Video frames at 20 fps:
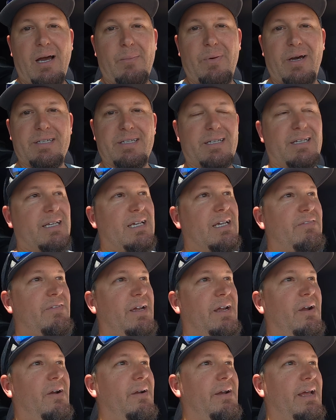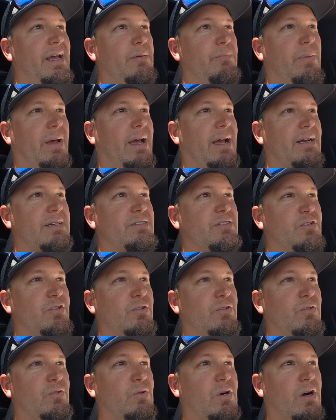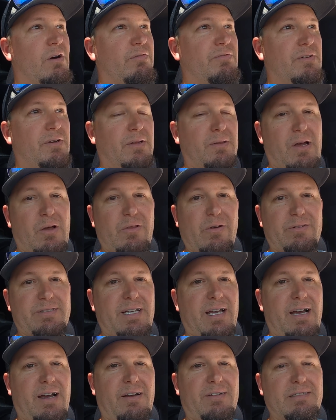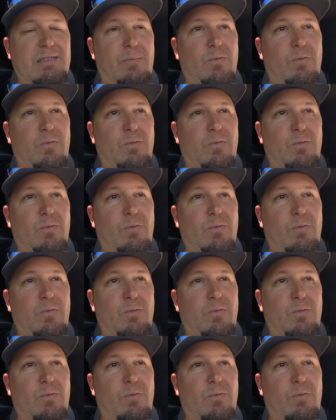I'm about to leave here and head back to Phil and Lodo's house.